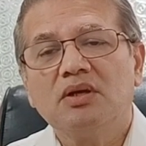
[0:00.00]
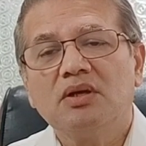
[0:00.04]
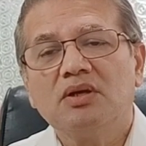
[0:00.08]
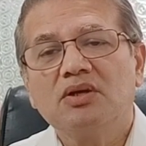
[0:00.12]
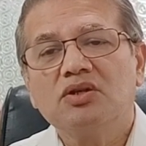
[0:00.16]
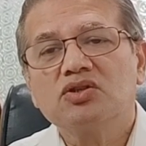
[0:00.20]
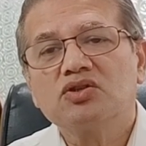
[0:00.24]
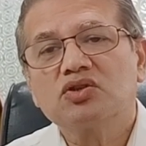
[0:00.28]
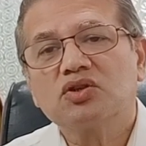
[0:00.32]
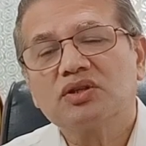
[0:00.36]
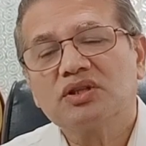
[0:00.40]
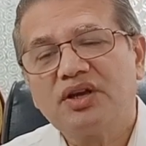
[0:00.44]

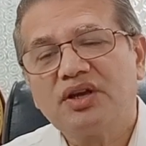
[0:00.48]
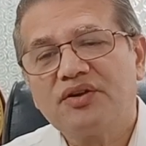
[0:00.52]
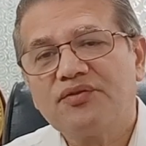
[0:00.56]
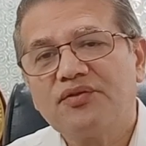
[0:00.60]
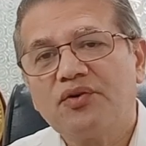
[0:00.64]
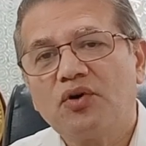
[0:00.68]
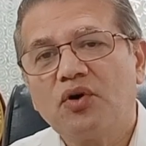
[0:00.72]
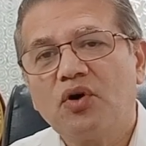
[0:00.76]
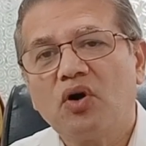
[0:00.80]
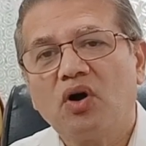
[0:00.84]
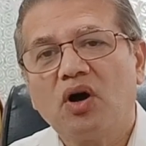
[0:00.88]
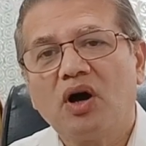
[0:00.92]
So
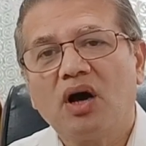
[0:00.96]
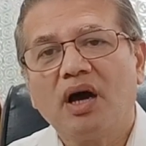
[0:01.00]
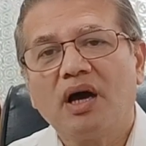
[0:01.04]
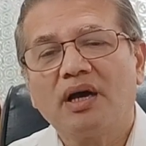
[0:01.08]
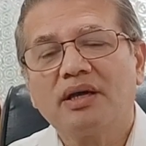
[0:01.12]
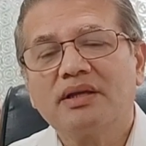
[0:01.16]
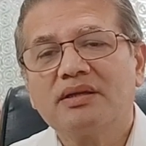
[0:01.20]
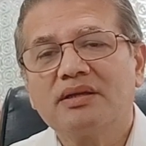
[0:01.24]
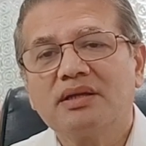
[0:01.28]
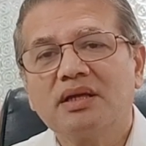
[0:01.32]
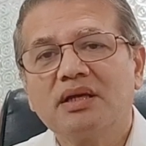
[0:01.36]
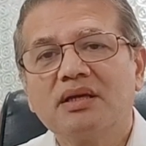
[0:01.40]
therefore, I
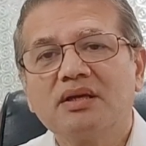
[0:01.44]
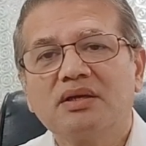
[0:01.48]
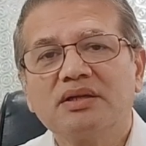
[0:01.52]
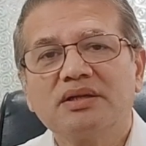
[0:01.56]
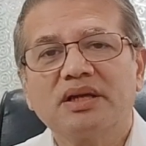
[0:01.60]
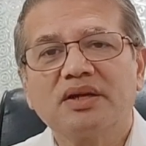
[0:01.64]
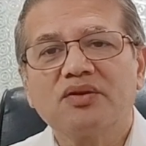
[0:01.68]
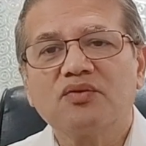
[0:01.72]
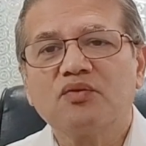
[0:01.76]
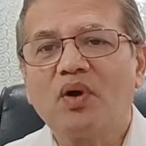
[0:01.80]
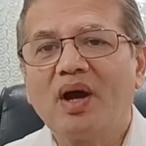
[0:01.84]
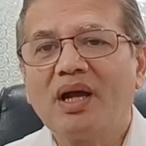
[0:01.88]
think
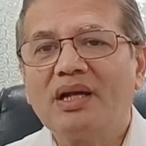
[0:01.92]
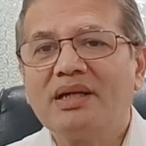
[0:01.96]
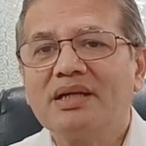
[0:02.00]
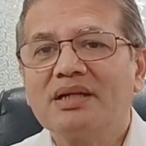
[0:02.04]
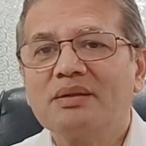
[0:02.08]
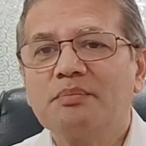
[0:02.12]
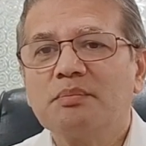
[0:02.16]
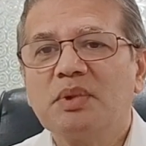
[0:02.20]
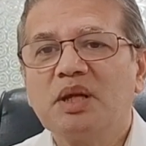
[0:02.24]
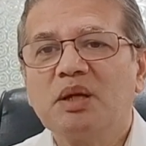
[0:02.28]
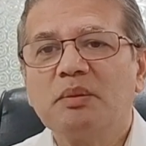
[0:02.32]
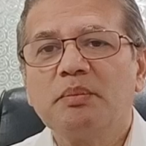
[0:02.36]
that while it
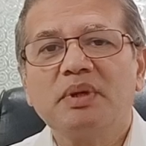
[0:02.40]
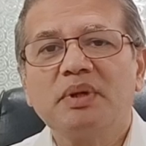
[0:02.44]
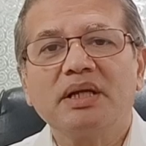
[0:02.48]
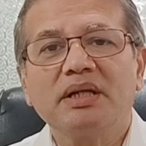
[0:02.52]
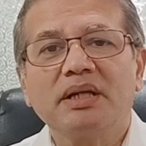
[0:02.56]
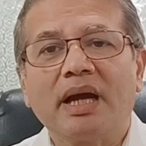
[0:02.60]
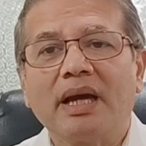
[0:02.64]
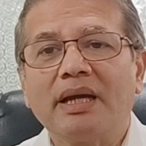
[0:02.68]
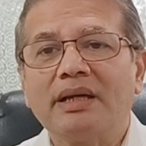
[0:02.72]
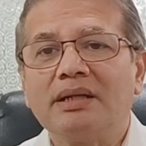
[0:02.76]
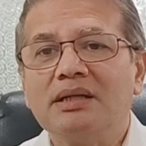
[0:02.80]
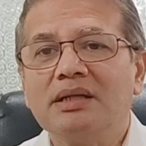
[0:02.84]
may be an
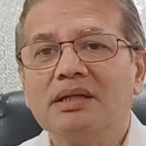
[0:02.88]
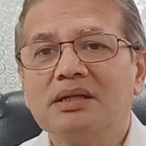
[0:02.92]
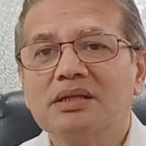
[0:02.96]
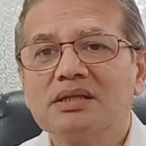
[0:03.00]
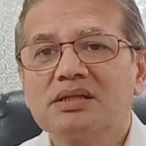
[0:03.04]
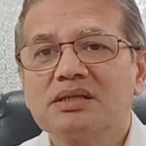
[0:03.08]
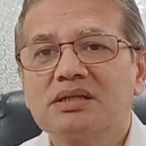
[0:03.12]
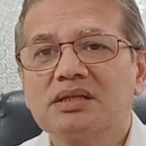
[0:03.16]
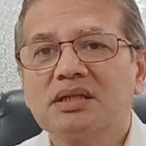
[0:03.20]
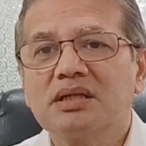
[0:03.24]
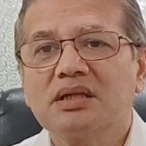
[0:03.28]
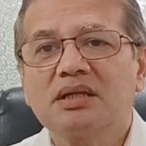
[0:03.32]

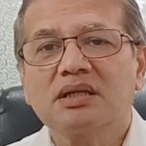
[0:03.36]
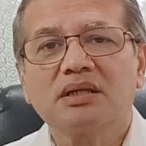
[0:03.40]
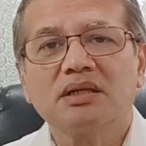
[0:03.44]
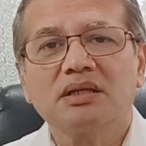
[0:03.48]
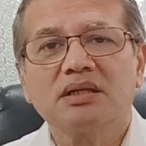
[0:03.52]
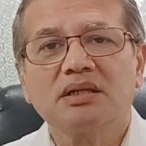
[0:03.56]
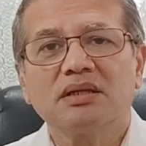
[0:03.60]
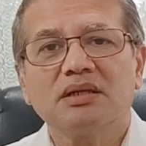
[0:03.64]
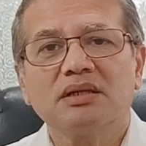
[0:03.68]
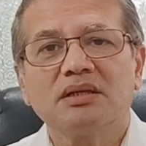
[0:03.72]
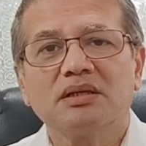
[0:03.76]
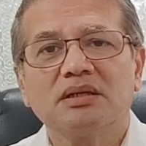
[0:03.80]
idealistic
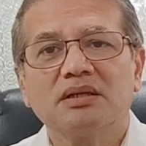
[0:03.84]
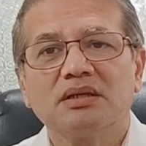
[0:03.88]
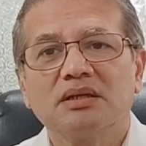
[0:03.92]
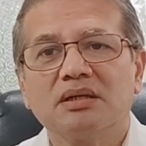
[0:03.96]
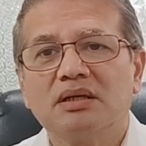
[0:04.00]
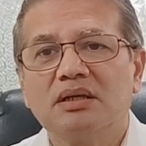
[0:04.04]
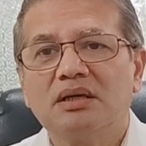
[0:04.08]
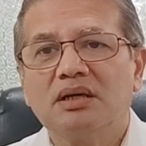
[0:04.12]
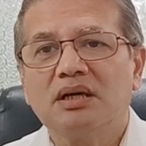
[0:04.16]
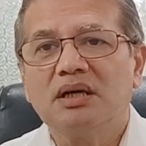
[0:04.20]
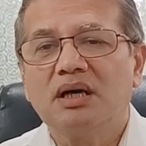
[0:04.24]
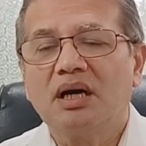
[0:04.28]

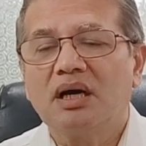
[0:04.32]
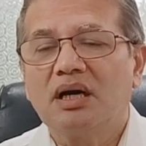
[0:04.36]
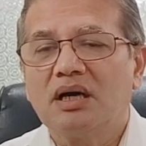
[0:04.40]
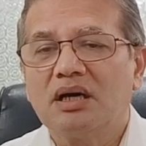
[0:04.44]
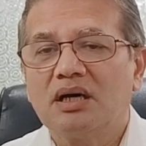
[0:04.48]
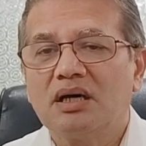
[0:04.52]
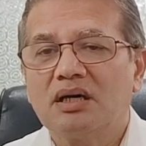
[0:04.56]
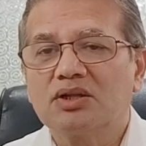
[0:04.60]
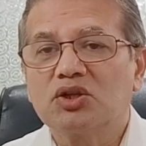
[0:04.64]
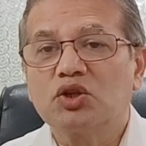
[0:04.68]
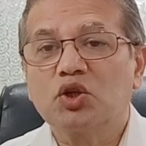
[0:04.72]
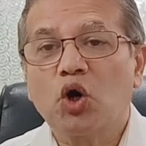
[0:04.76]

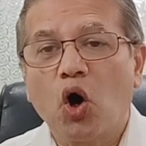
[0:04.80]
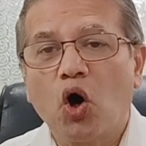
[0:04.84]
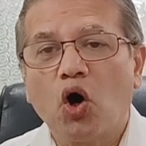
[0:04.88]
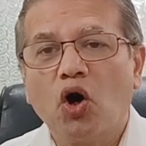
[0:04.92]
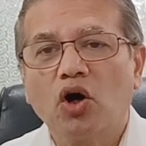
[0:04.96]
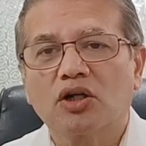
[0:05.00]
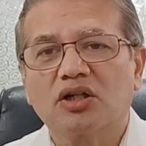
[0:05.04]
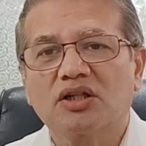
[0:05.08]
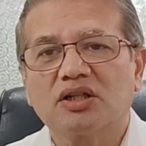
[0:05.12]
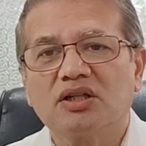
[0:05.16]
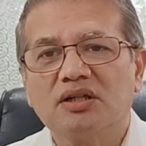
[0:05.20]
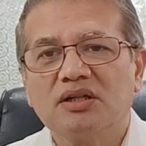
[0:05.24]

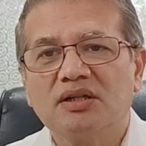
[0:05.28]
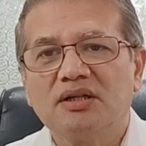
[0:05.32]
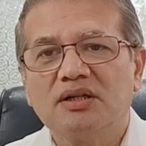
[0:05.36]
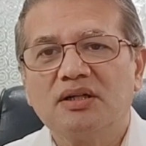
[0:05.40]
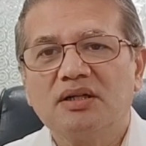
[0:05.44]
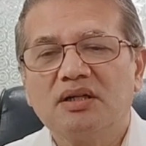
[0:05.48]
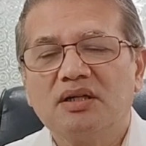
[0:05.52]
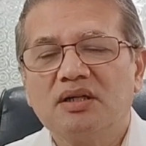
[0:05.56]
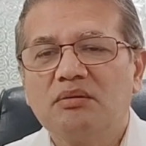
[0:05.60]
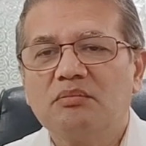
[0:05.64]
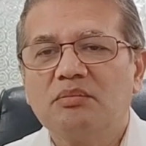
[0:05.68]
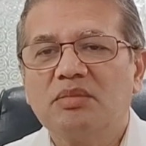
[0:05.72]
thought,
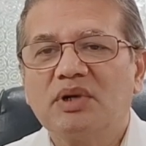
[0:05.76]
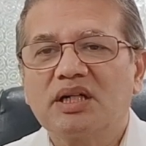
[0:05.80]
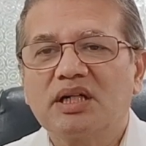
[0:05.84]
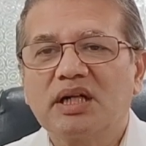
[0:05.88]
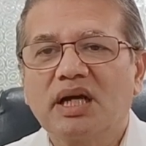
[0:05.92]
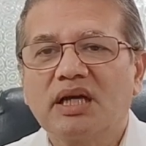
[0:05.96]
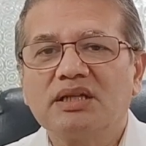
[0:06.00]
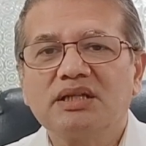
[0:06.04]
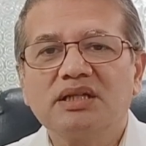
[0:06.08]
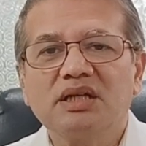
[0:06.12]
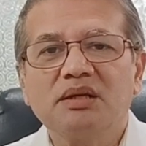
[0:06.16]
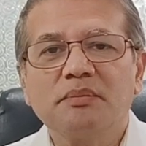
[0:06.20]
but
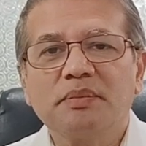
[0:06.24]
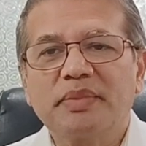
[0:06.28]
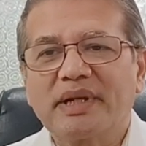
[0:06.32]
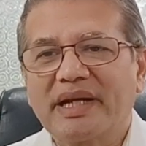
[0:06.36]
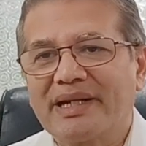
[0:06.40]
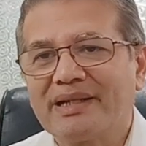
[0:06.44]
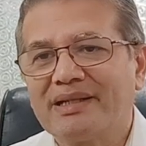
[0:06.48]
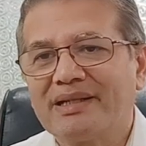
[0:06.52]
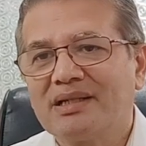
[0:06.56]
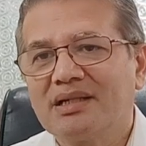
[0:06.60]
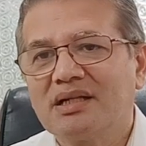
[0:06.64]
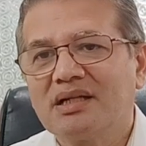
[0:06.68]
I think
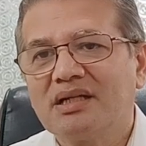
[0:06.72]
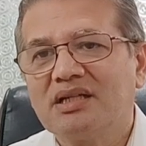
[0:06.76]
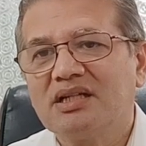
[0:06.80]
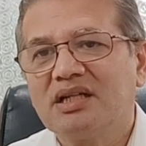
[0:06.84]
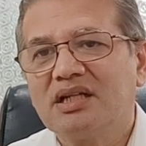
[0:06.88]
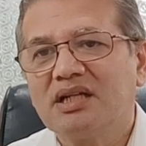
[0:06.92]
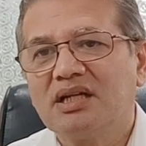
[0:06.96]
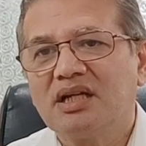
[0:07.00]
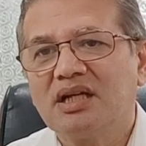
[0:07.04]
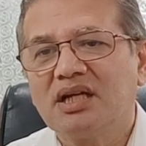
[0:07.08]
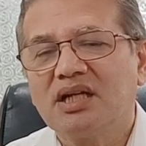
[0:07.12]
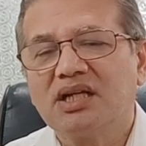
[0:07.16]

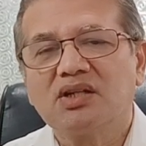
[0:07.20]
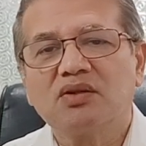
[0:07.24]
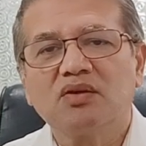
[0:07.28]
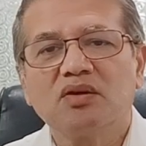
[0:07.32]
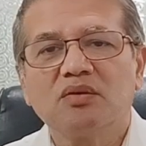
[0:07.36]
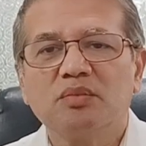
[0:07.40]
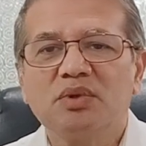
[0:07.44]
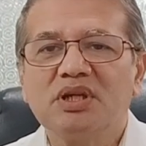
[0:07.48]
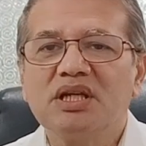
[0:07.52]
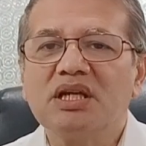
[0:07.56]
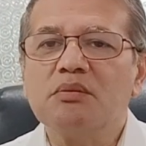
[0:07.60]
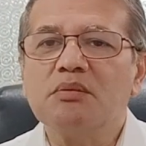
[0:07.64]
practically it will
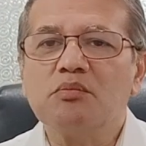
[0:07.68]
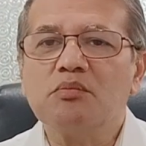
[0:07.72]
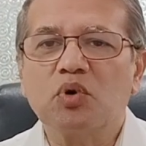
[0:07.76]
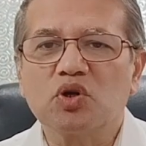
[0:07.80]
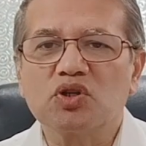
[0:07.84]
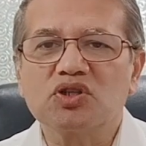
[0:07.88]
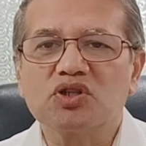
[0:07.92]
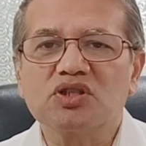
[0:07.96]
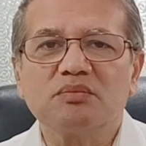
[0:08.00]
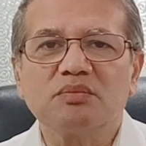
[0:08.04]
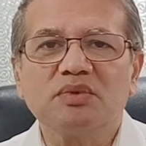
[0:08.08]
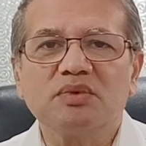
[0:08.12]
be
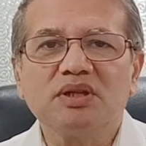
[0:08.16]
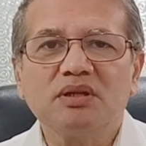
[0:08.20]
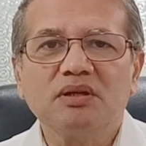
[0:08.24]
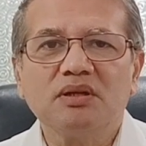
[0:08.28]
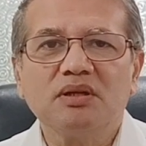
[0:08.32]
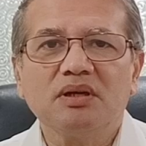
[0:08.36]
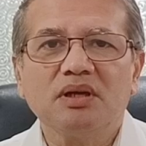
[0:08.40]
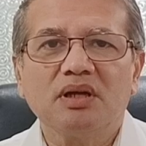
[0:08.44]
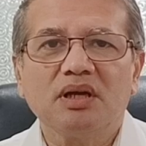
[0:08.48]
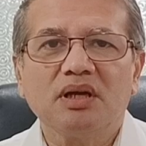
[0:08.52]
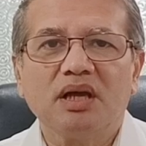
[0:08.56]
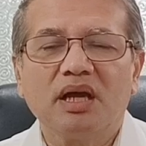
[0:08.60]
impossible,
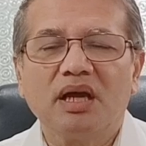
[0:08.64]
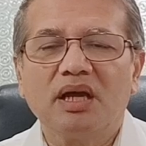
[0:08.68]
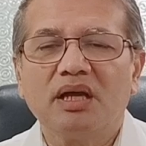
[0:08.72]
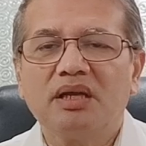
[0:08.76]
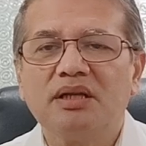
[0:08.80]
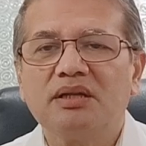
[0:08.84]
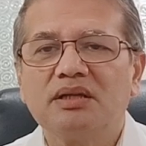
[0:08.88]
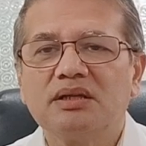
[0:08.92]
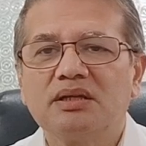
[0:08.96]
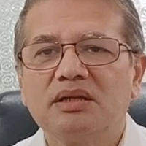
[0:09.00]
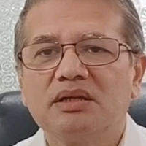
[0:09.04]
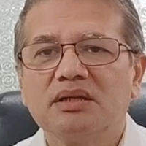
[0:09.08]

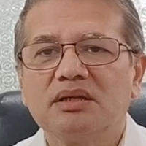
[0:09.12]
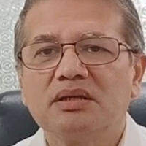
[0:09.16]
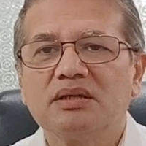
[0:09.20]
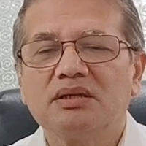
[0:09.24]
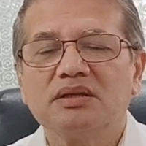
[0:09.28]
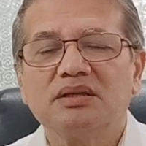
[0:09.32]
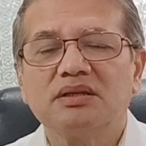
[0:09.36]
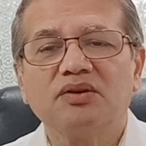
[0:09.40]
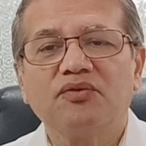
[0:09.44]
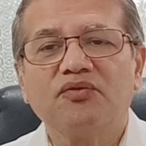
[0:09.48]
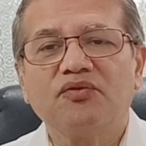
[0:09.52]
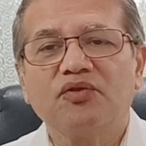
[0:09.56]
and
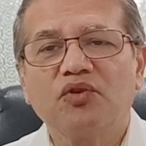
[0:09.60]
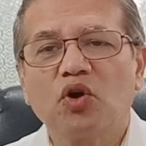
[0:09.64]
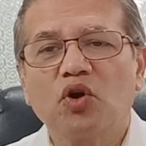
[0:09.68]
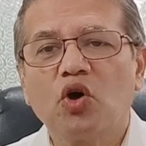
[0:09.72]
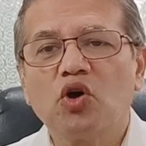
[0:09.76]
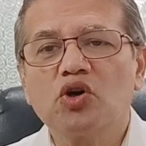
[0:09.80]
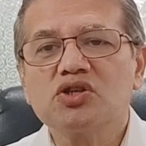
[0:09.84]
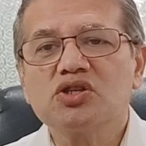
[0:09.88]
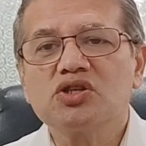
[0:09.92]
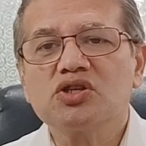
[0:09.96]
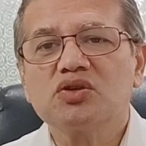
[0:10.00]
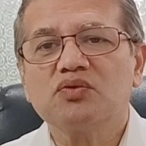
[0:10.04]
the
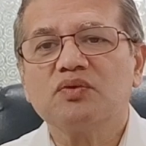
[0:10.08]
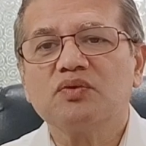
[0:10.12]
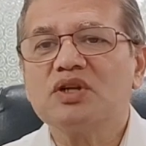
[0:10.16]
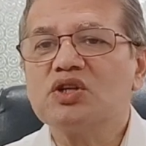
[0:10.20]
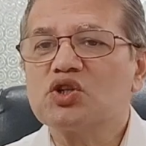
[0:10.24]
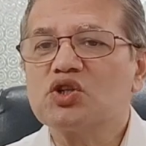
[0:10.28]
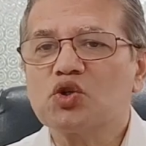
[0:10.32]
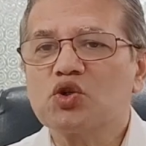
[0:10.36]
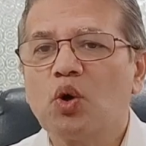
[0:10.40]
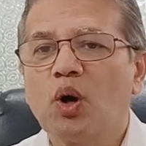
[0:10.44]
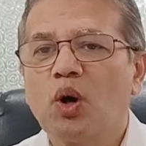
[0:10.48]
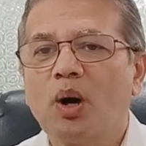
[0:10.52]
flaws will
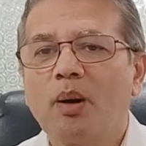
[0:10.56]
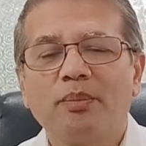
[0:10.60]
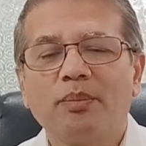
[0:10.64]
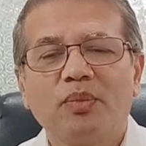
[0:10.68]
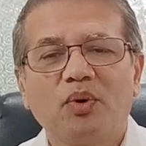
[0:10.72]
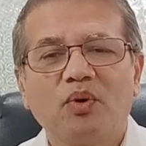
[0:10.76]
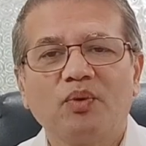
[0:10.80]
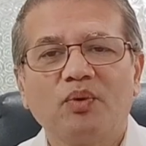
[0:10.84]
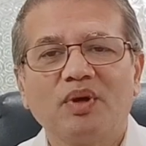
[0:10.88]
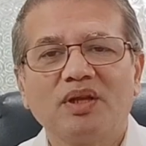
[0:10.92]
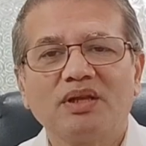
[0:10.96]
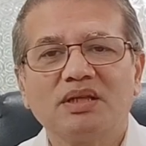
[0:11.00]
show up
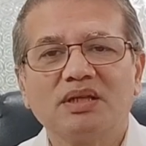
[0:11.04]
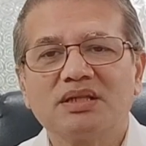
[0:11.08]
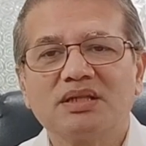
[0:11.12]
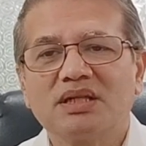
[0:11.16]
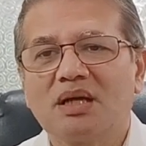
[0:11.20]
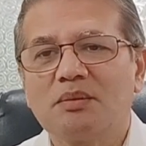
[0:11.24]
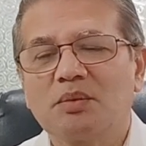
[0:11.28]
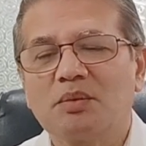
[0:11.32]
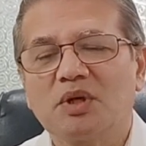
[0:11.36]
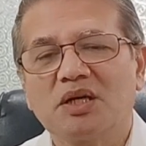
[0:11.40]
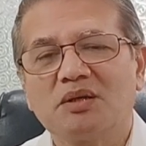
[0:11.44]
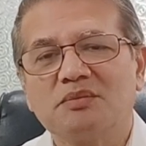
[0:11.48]
when the
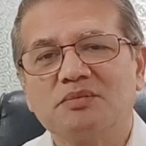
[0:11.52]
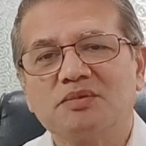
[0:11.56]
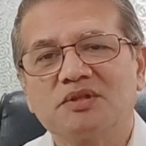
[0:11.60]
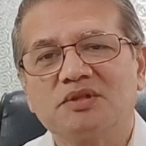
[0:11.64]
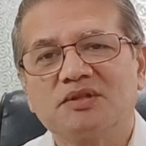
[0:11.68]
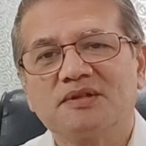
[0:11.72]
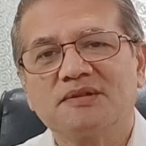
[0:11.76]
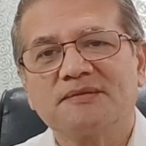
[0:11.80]
time comes.